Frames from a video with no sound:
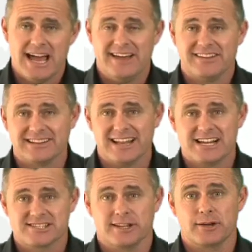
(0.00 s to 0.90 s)
And then
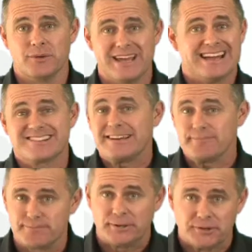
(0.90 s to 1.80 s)
lastly, we actually
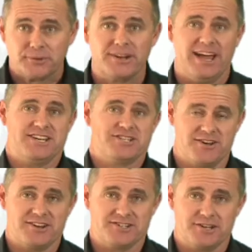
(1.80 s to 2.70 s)
build a
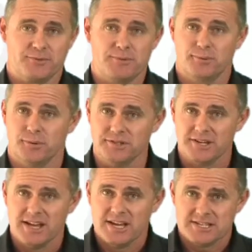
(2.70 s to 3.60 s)
strategy. We put
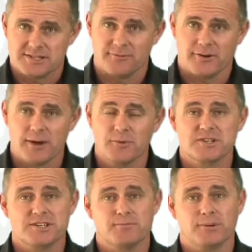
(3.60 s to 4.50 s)
some
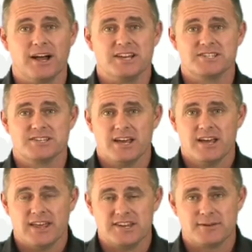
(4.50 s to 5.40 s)
frameworks in place
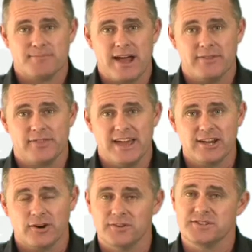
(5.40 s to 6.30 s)
that is about their
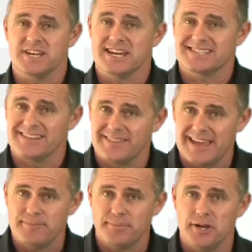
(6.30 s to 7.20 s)
context,
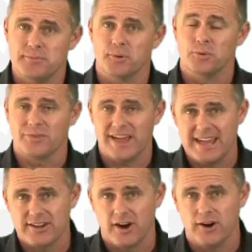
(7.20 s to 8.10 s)
their people,
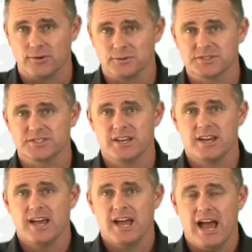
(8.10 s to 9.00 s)
their goals,
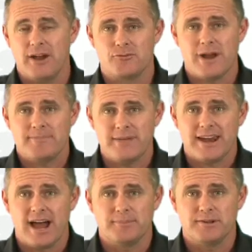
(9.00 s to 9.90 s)
and wrap
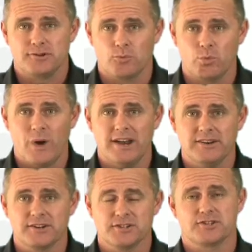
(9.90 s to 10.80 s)
that up into
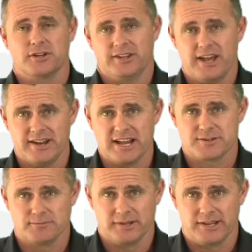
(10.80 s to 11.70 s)
one consolidated
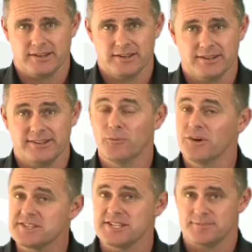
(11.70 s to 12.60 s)
action plan. Now,
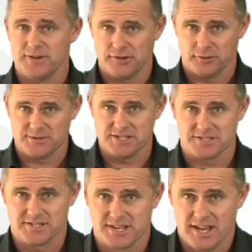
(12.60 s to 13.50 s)
what does this mean to your
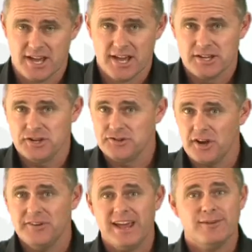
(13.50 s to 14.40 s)
business? You
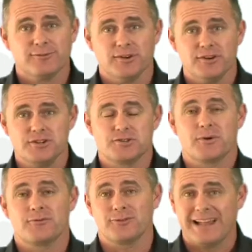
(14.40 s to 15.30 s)
don't have leaders who
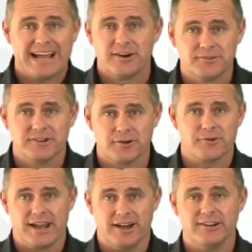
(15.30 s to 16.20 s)
are floundering
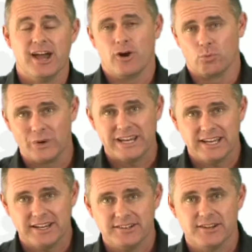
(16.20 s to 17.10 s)
around,
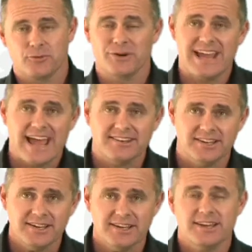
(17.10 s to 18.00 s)
winging it,
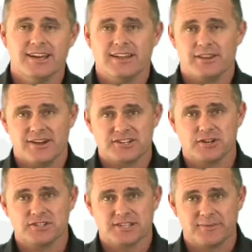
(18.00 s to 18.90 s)
reacting. They've actually
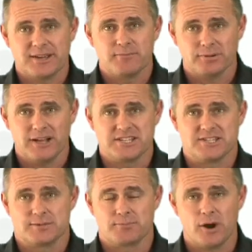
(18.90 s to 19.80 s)
got something in place
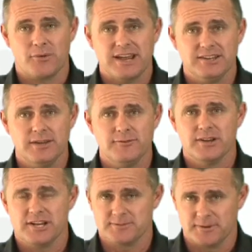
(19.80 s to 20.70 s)
that's proactive,
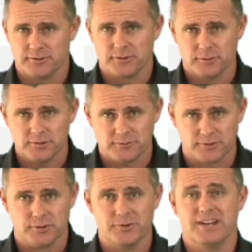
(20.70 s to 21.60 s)
it's been thought
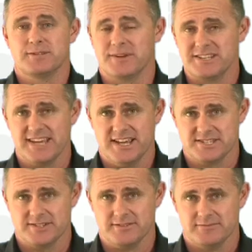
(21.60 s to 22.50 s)
through, and it's been
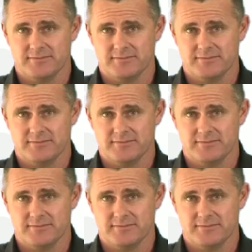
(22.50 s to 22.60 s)
tested.